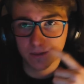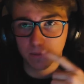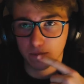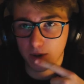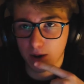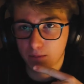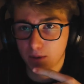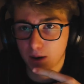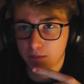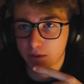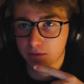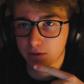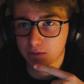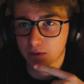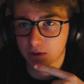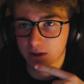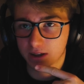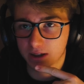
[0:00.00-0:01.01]
My mum,
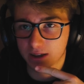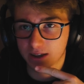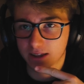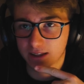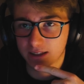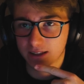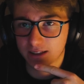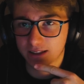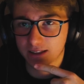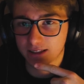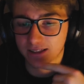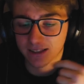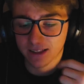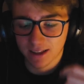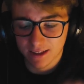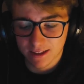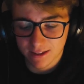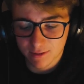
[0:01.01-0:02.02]
everybody.
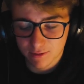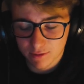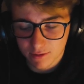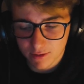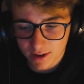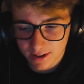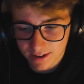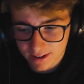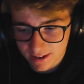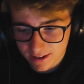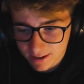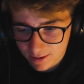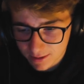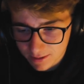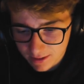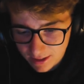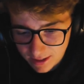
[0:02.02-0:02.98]
Fucking hell.